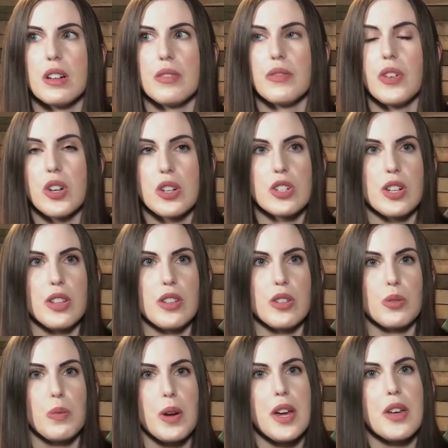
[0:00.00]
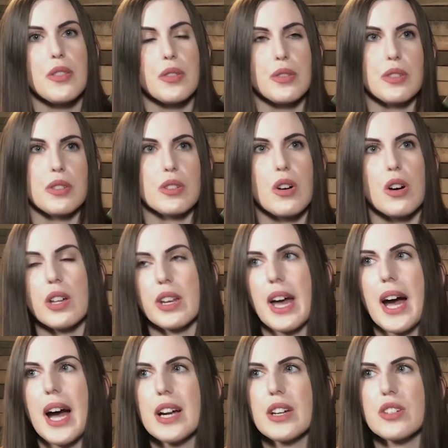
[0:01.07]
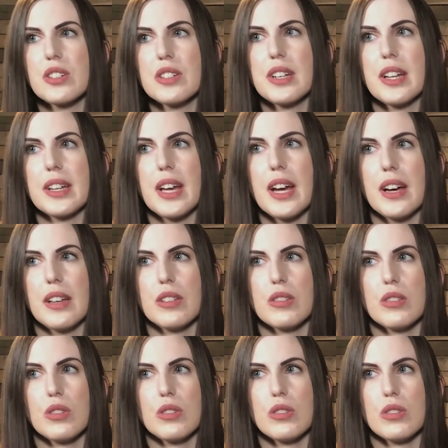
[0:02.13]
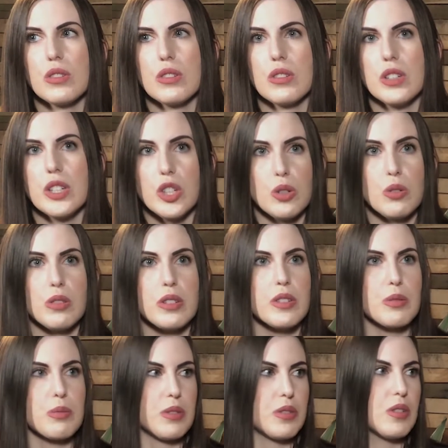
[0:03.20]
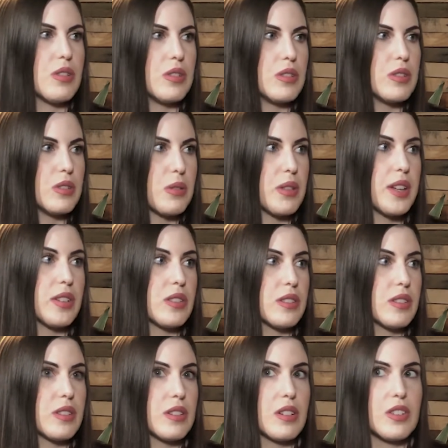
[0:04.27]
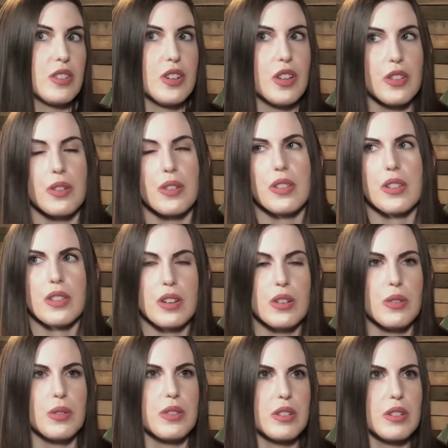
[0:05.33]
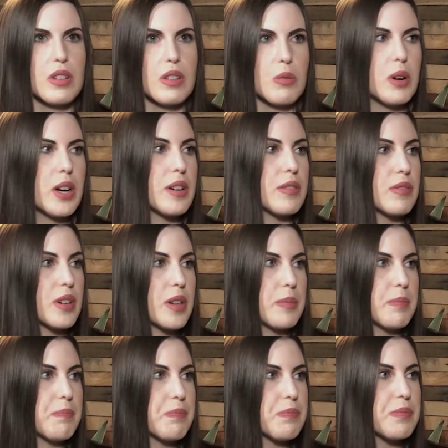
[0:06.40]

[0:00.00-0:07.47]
function in this way, there's this call to action, and it has to yield this result. So that's another thing that goes into the wireframe.